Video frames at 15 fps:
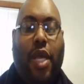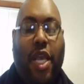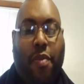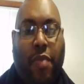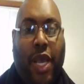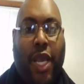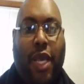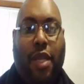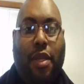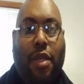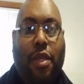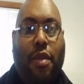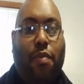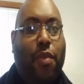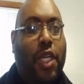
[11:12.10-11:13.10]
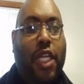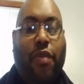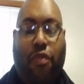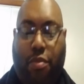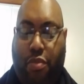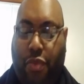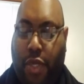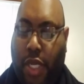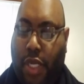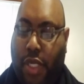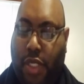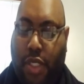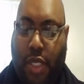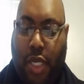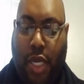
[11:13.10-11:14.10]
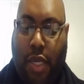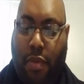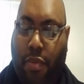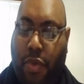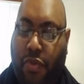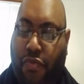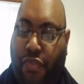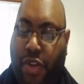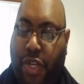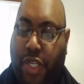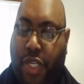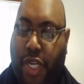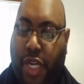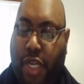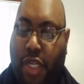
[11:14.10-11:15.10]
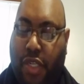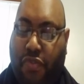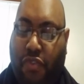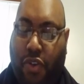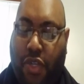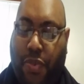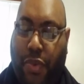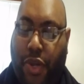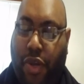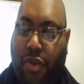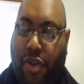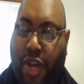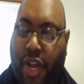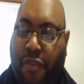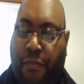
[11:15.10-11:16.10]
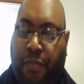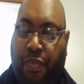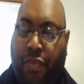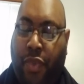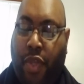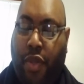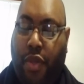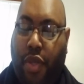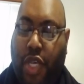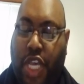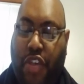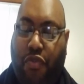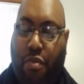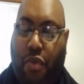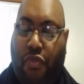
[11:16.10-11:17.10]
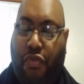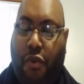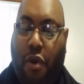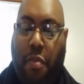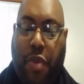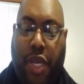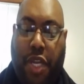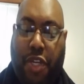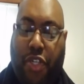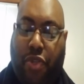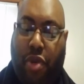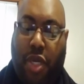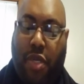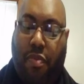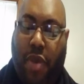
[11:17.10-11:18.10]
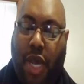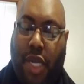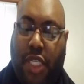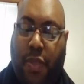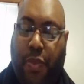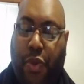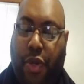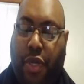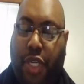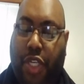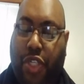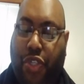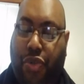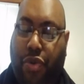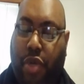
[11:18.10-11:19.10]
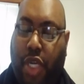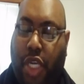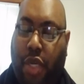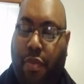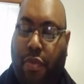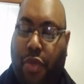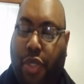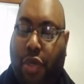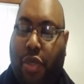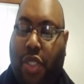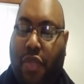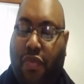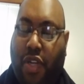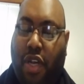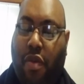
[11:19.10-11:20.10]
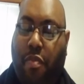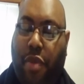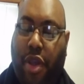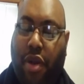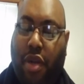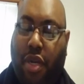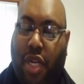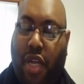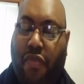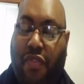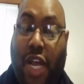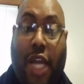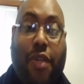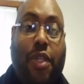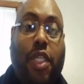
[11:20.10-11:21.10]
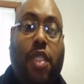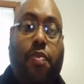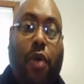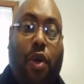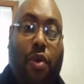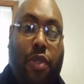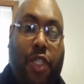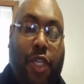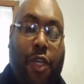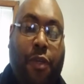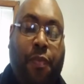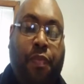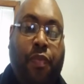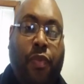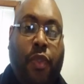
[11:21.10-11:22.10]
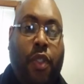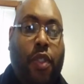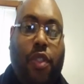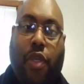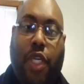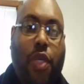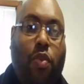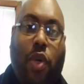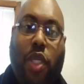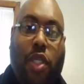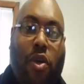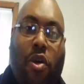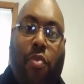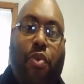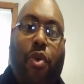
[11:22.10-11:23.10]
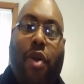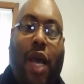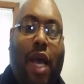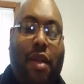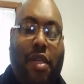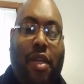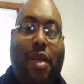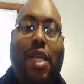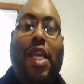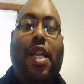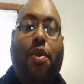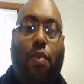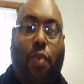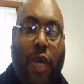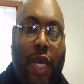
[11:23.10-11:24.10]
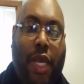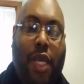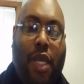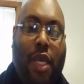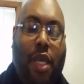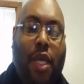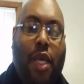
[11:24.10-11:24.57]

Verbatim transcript: Amen. But even uh, uh, let me finish here this first paragraph. Even before being instructed by the Spirit in his dream, Joseph loved Mary enough not to expose her. So he wasn't going to put her out there anyway.